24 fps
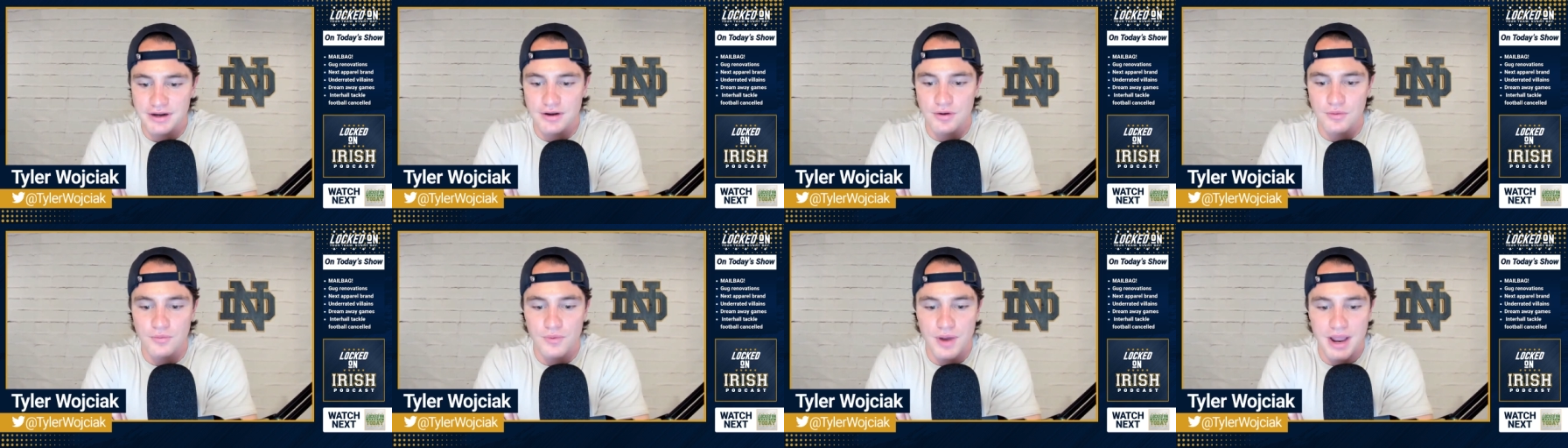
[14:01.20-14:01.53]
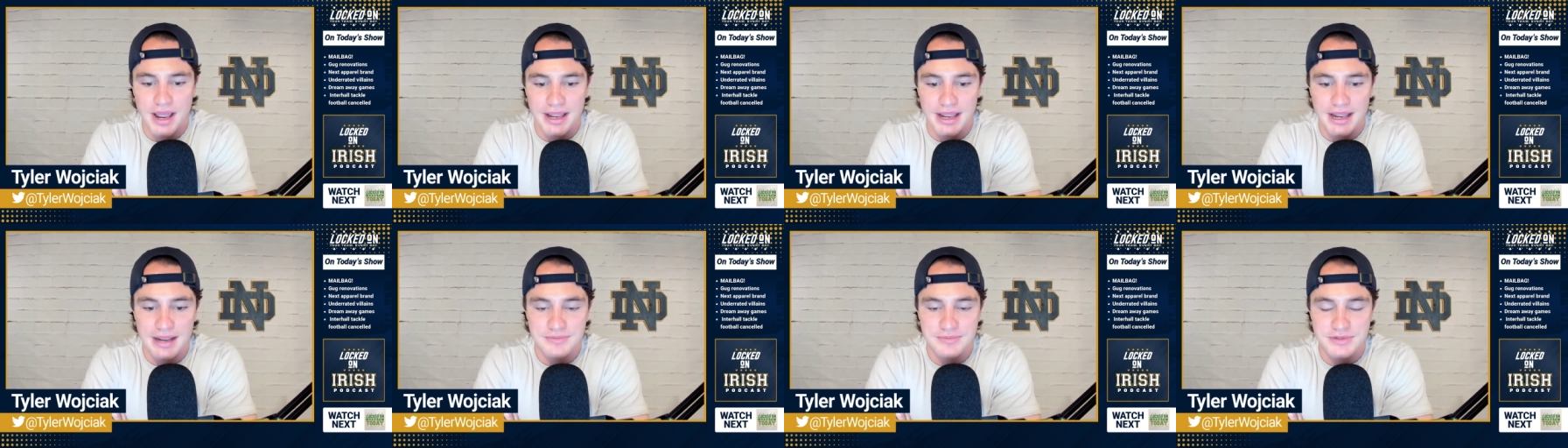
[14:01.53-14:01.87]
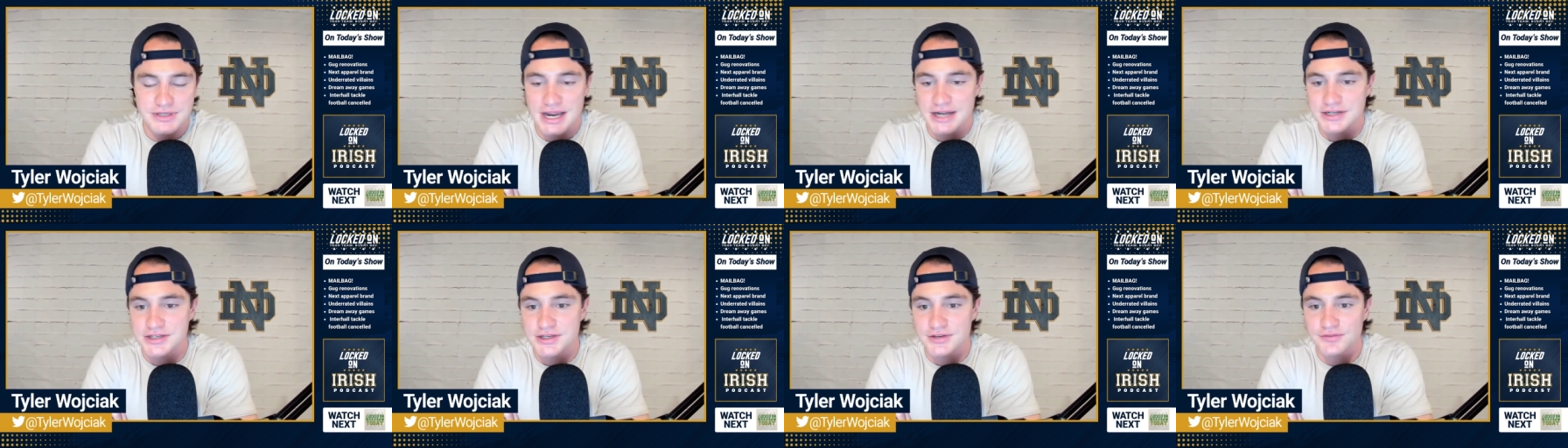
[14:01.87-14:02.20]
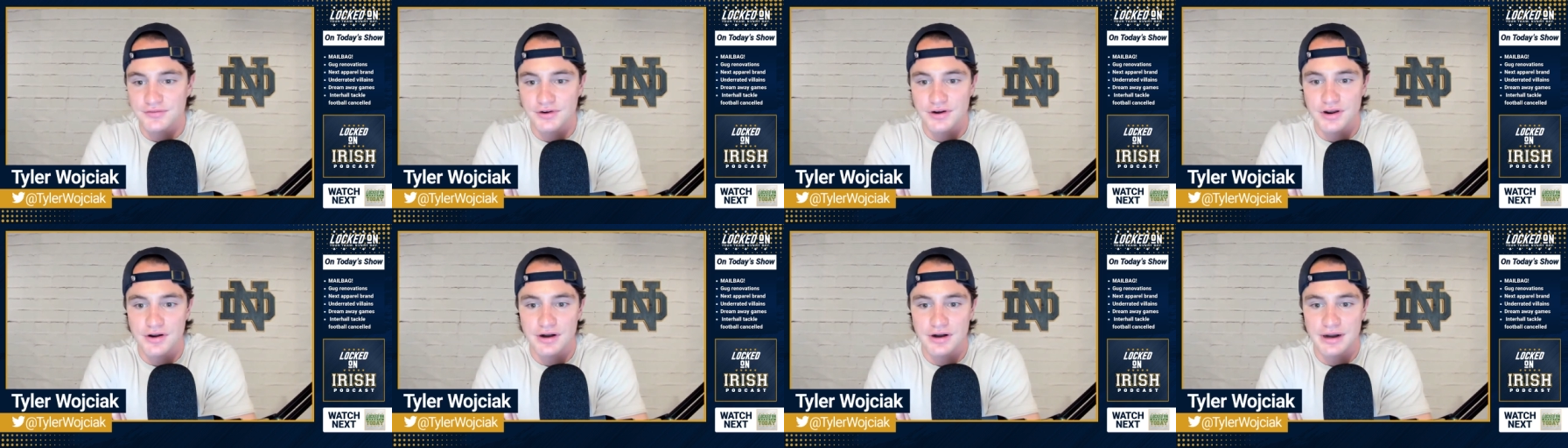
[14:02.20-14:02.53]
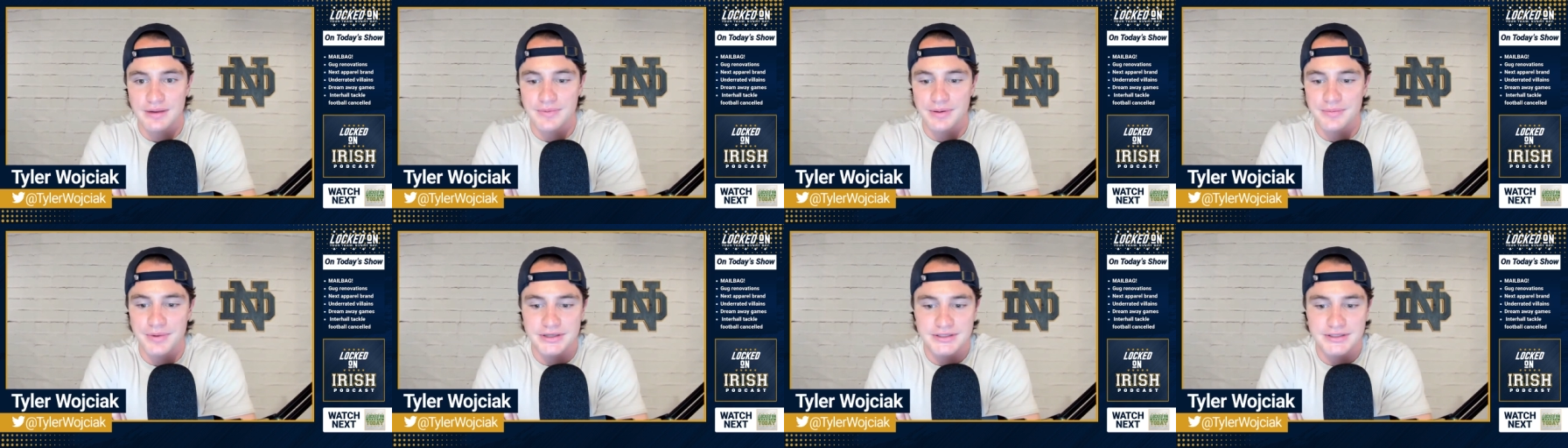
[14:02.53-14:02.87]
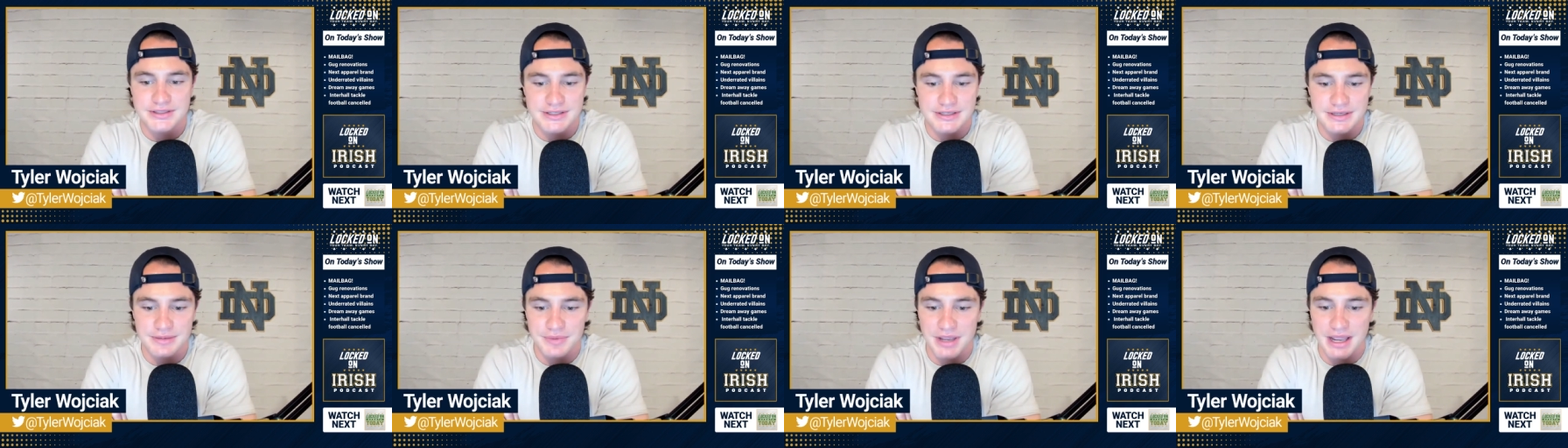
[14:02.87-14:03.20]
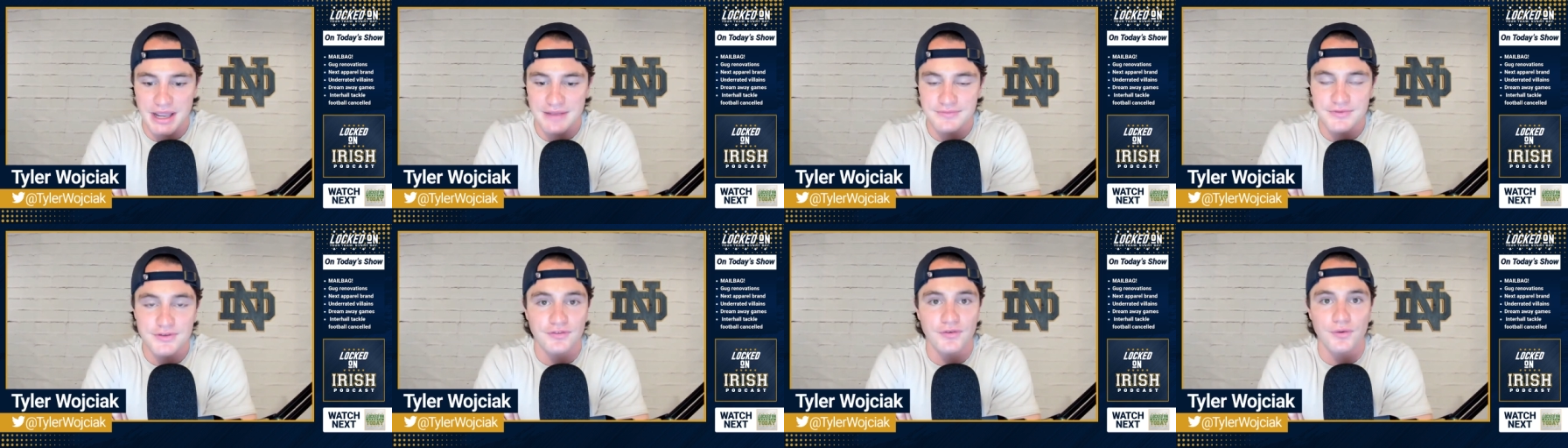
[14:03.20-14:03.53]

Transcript: away games, not just for Notre Dame. I've been to some games